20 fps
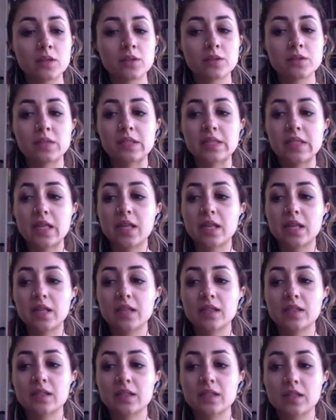to
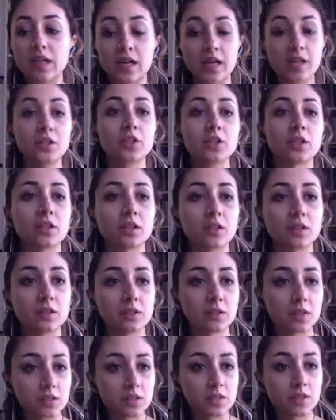take action,
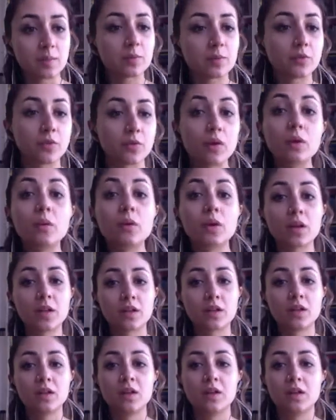to step forward
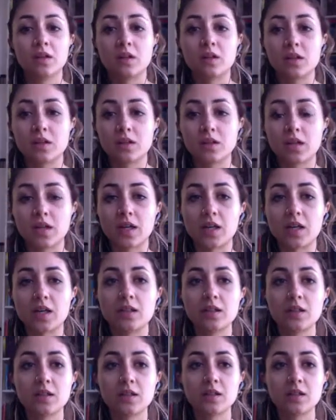on that